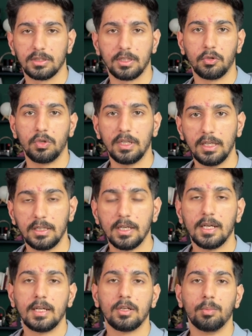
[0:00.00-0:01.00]
that you need
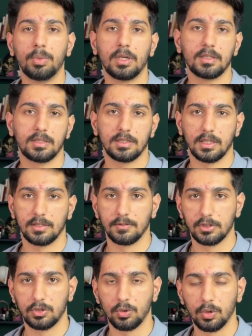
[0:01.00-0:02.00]
to build a successful
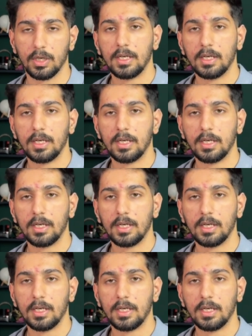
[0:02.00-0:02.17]
store.